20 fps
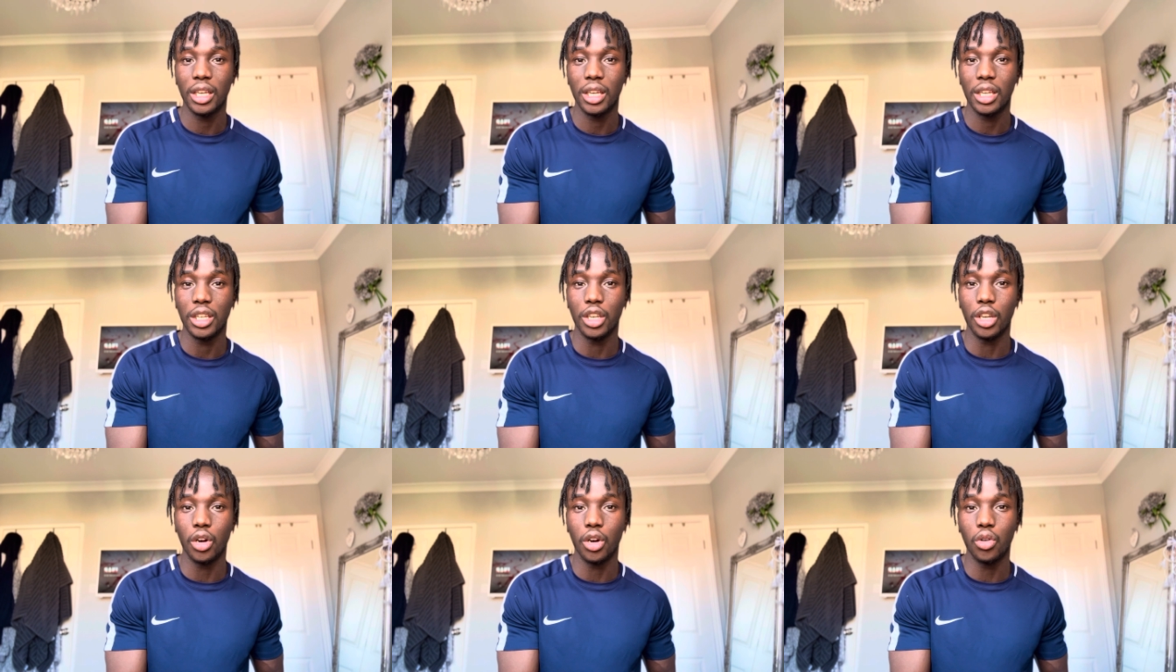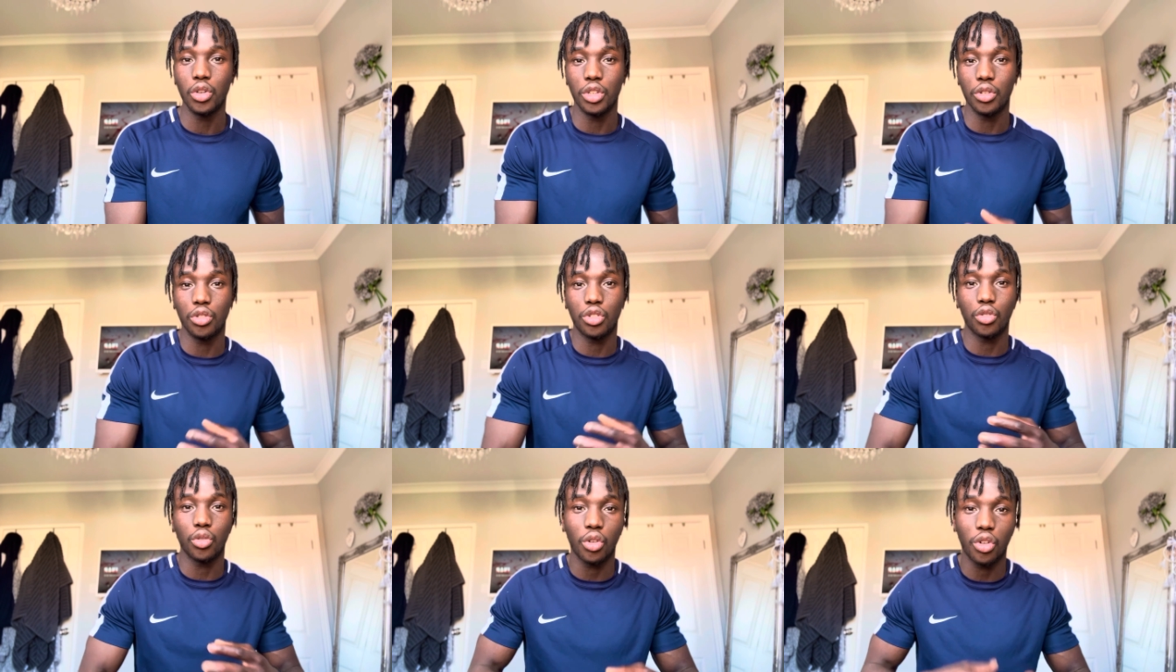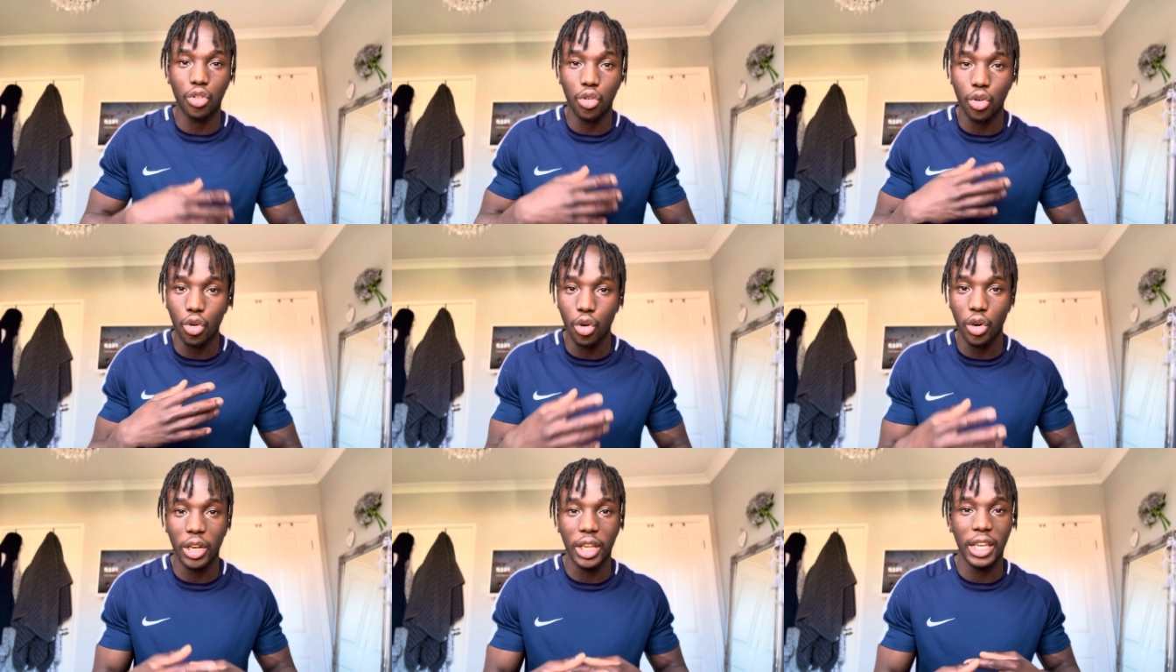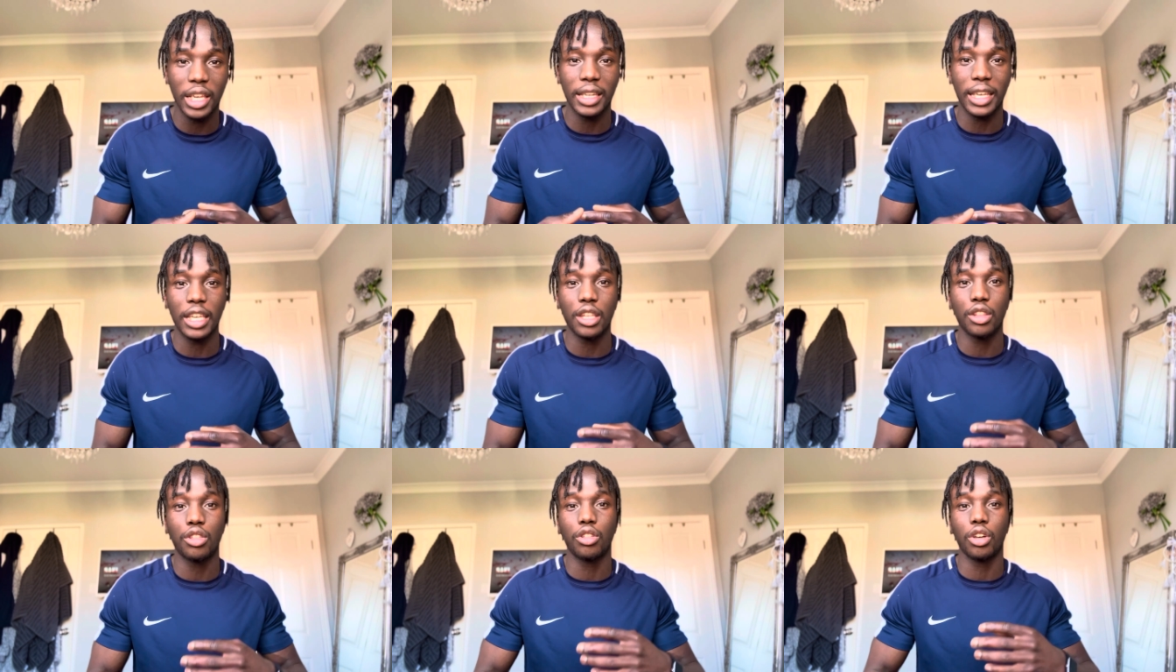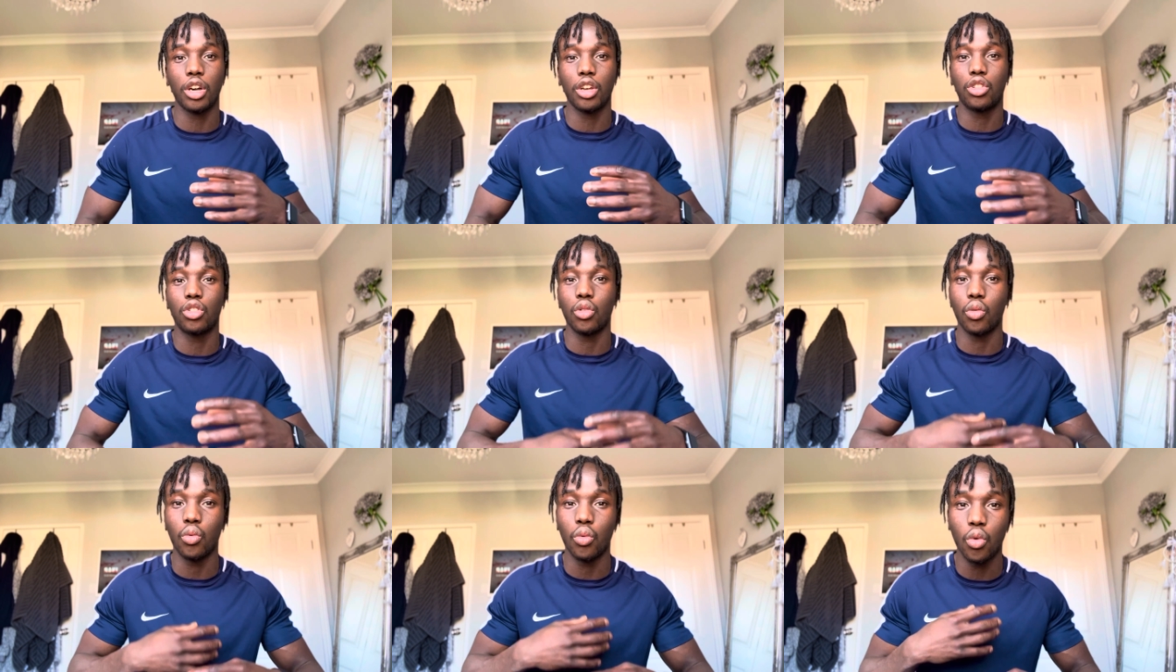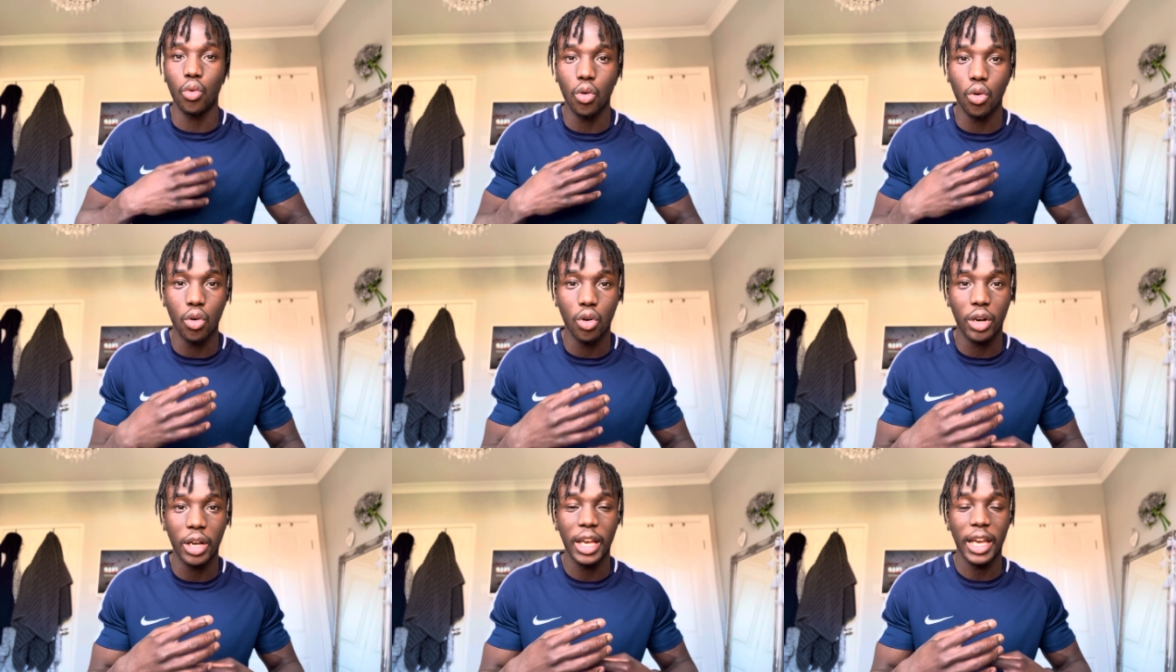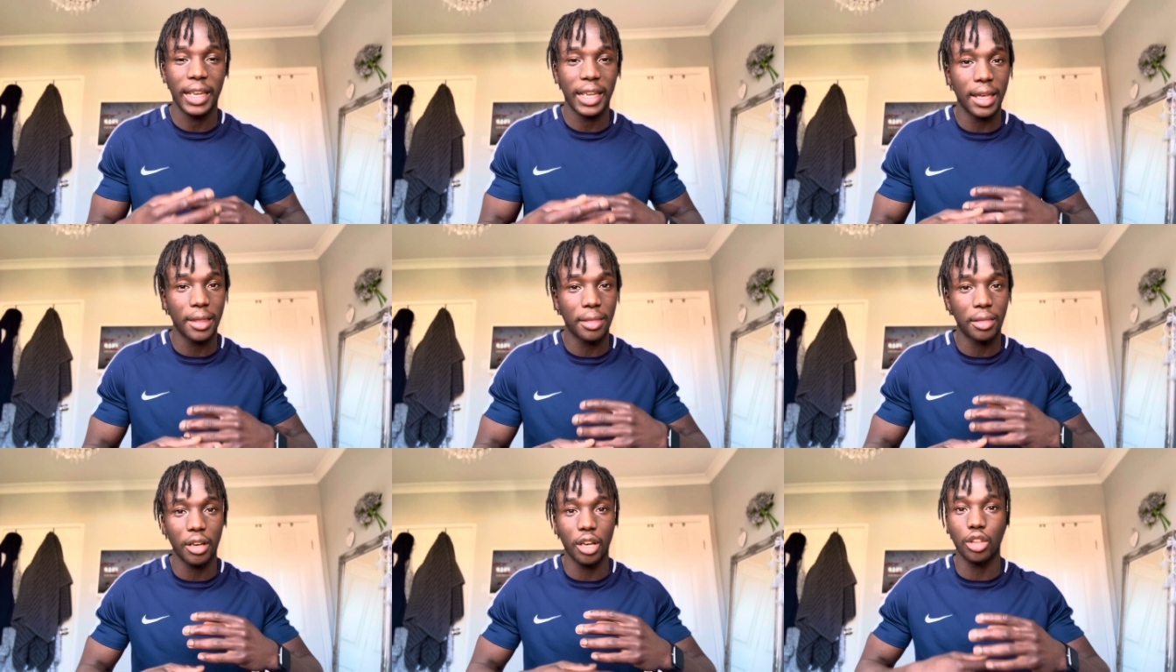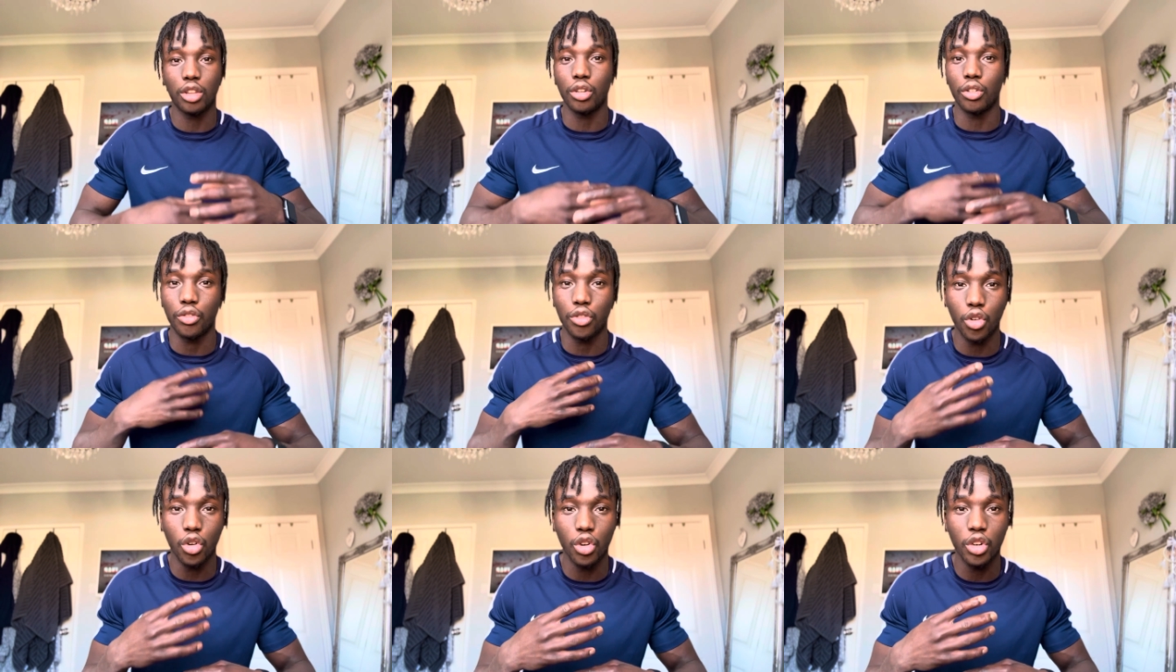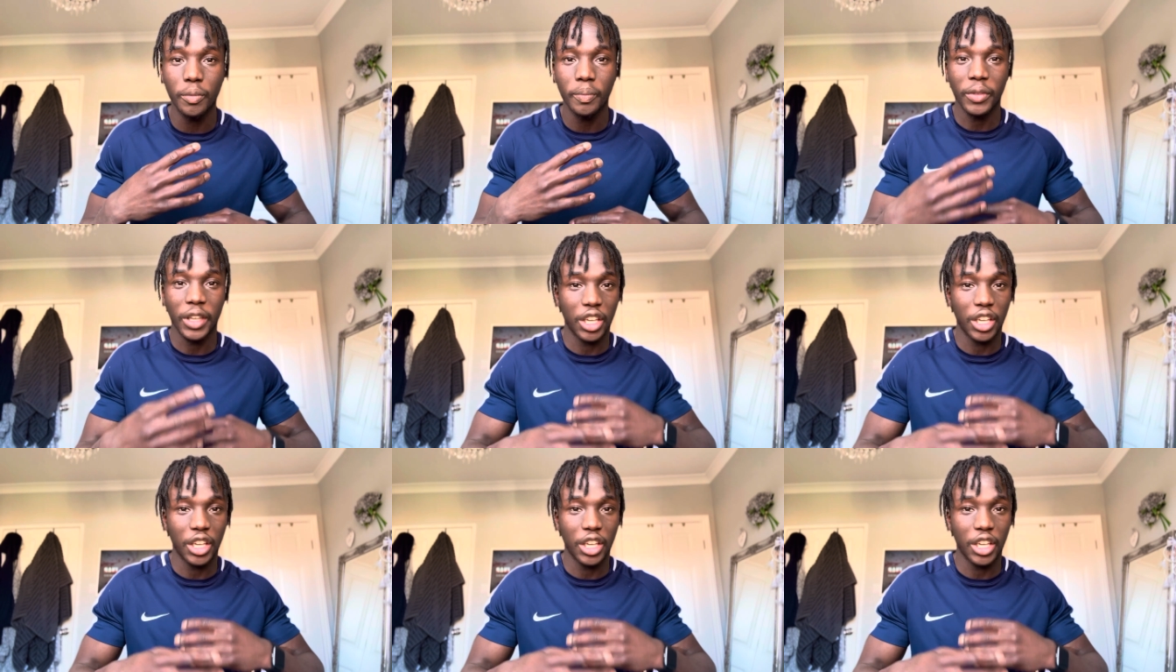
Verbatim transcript: you know, you used to crawl in, then you started to walk, then you started to run.